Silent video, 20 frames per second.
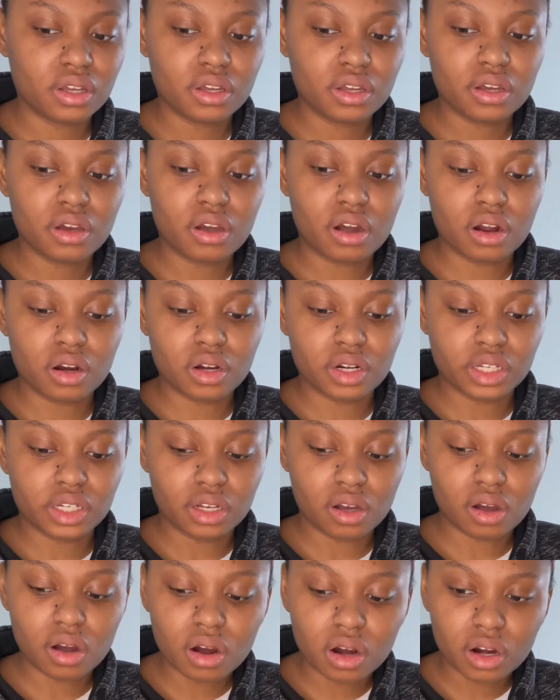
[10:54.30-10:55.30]
already
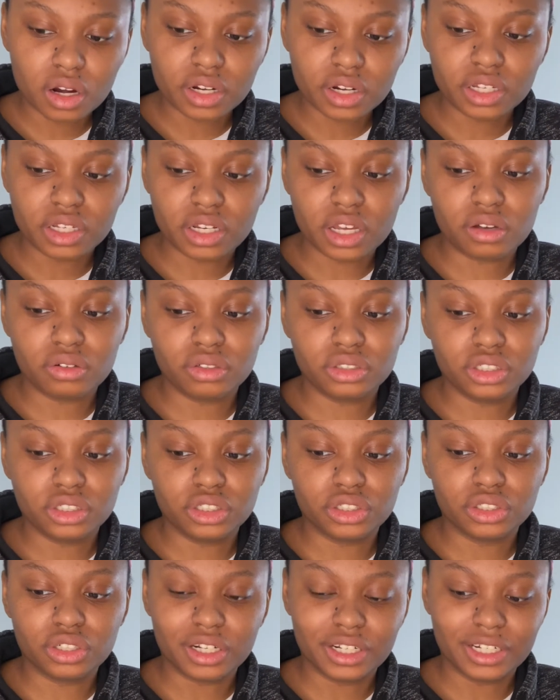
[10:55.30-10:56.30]
hard and I was just
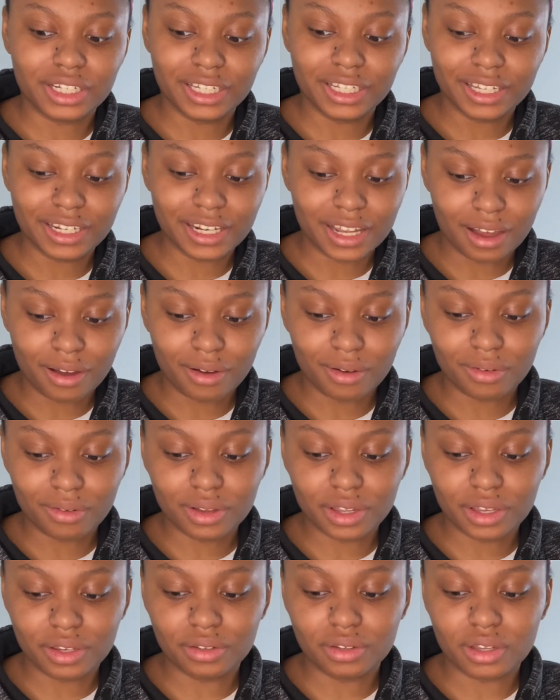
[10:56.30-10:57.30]
trying to get out
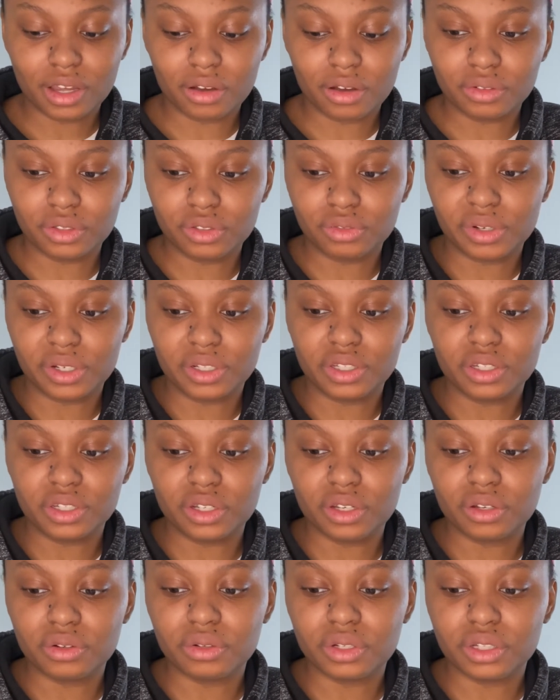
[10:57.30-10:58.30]
and I was ready to
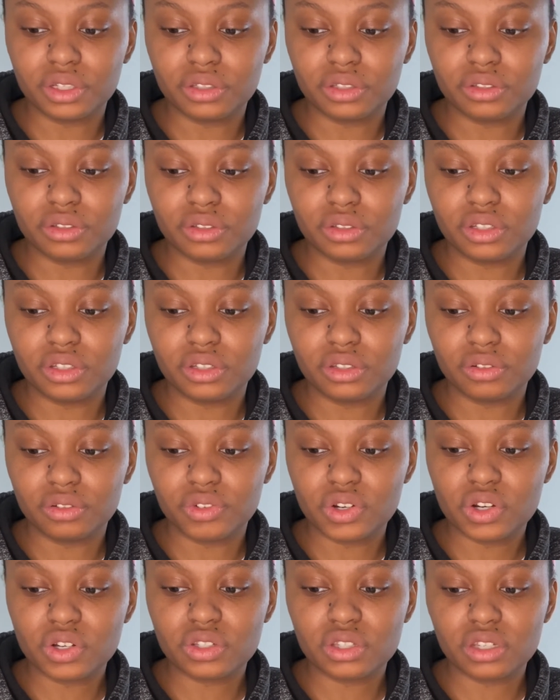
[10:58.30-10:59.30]
go into the
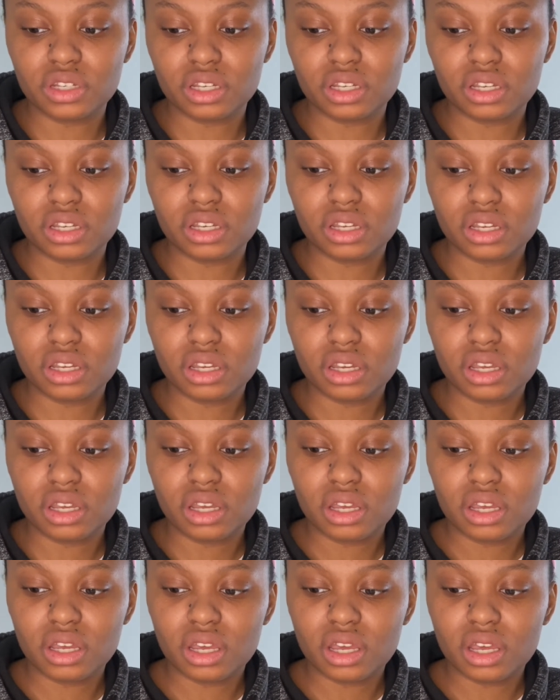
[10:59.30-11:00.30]
university.
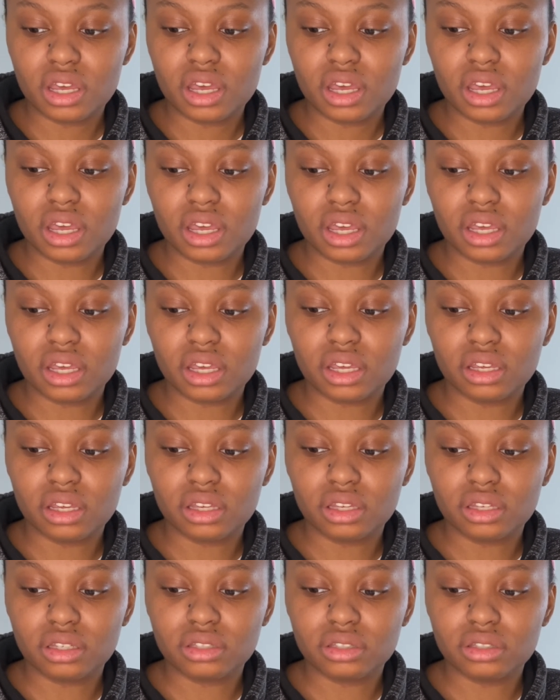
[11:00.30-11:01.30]
And